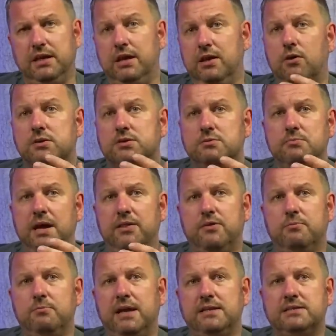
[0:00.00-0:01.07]
He also made the
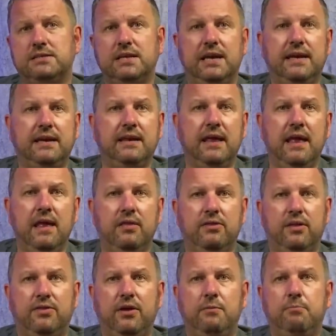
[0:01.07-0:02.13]
men saying
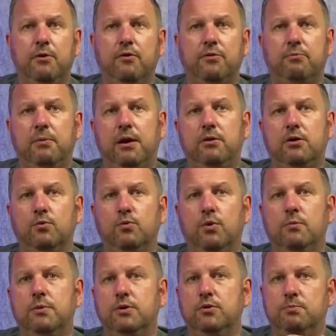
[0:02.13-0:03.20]
that they both married a
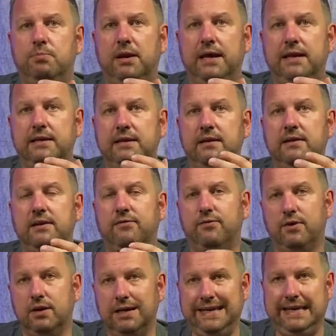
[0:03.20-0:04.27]
woman who played in a
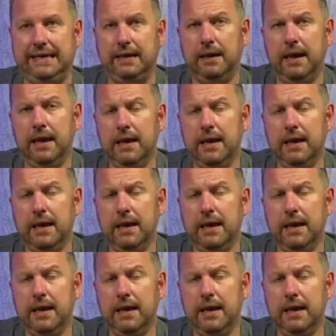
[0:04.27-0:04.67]
different league.